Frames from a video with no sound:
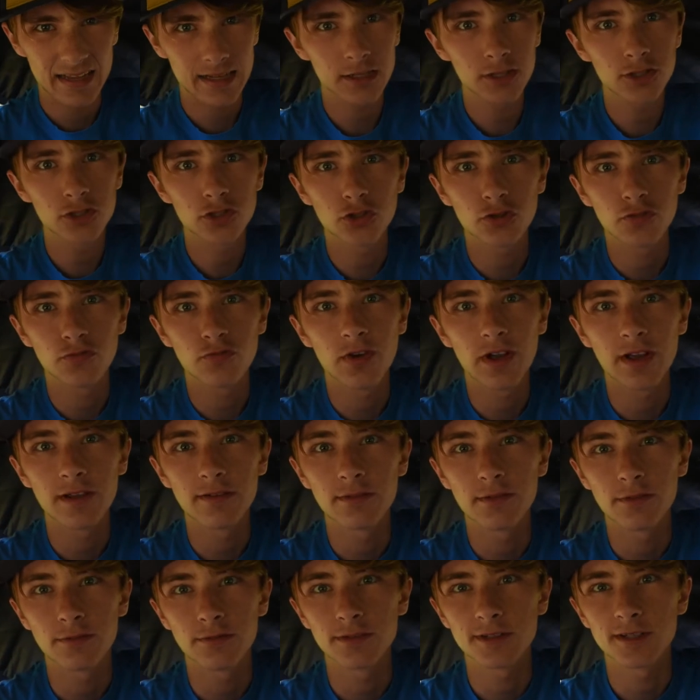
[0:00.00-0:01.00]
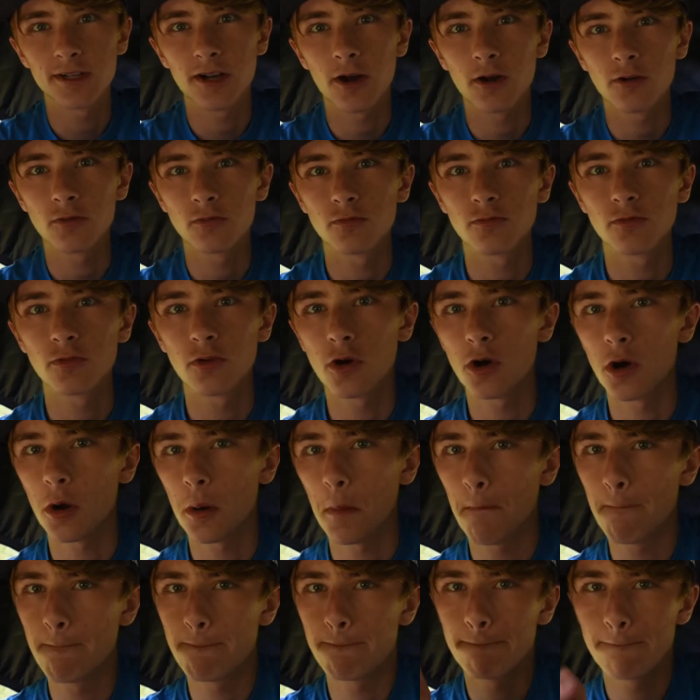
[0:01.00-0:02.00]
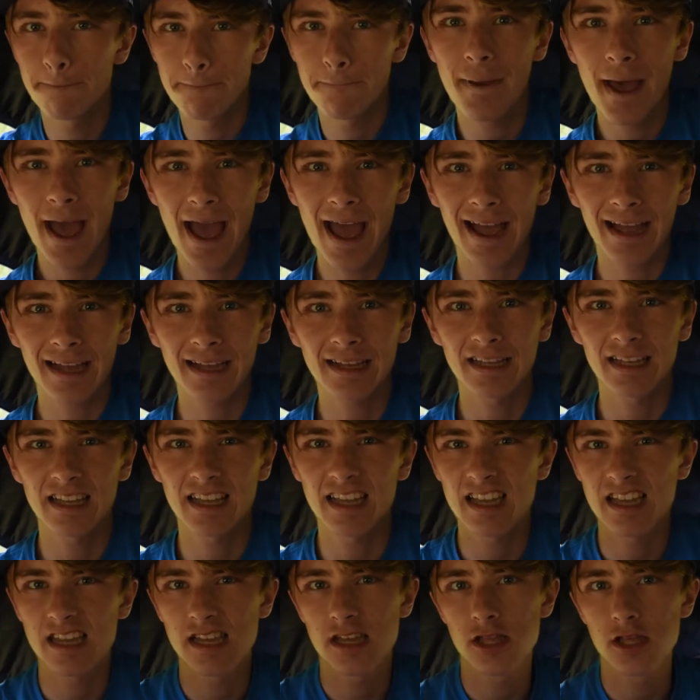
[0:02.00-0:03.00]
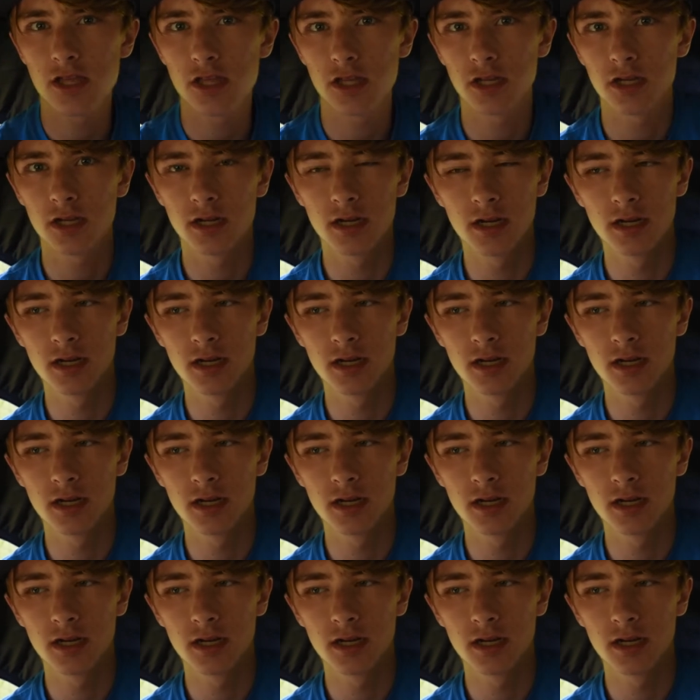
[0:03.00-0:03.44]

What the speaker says: It's your favorite photographer back in